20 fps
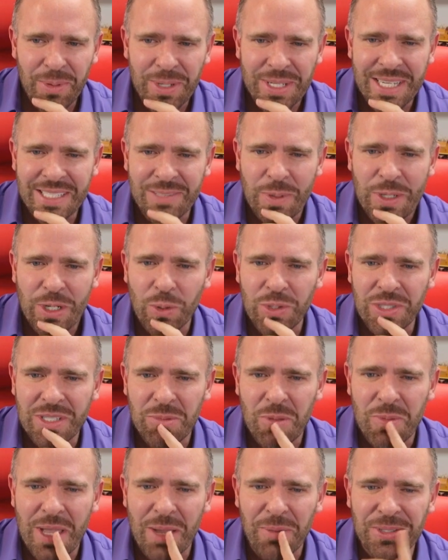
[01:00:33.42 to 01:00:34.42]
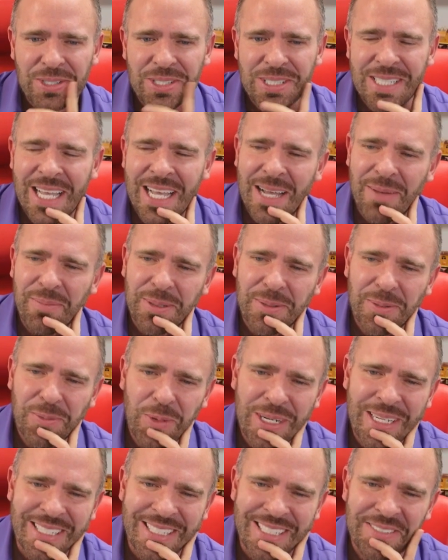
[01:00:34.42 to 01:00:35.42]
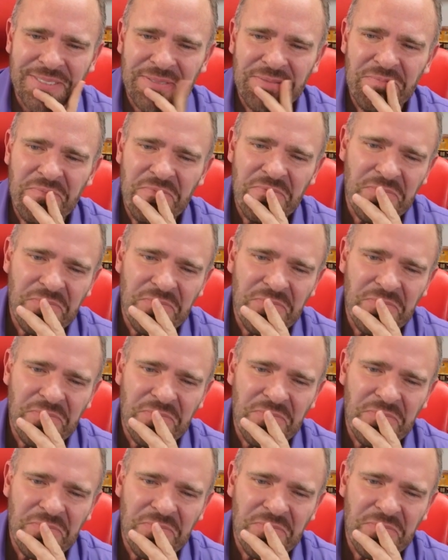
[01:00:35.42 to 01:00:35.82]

We don't seem to be able to stop. What is it?